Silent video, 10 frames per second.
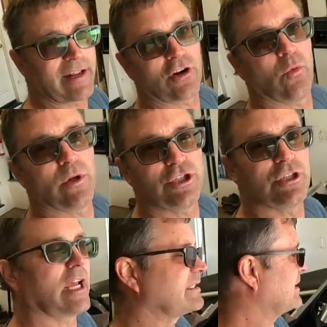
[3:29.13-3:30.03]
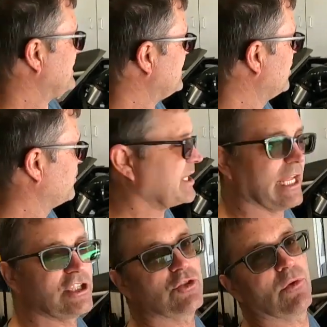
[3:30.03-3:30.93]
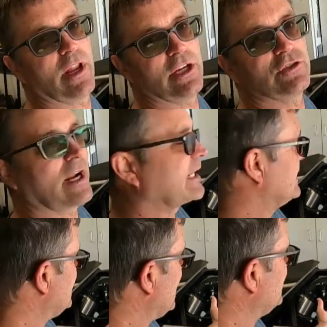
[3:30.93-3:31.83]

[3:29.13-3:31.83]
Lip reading: I don't know what you guys can hear with the engine running, trying to get the